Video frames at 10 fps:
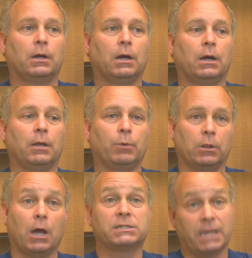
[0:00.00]
and we
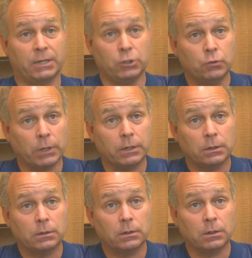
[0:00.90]
lost that unit
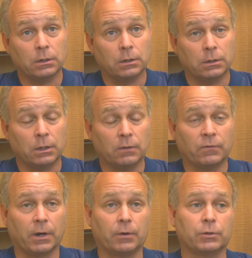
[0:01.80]
in the
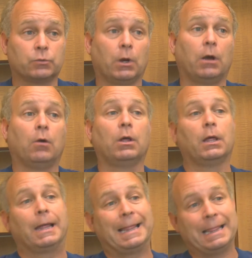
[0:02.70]
fire as well,
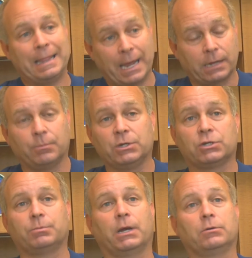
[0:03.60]
that can be
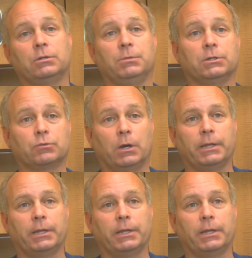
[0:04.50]
shipped out to me as well.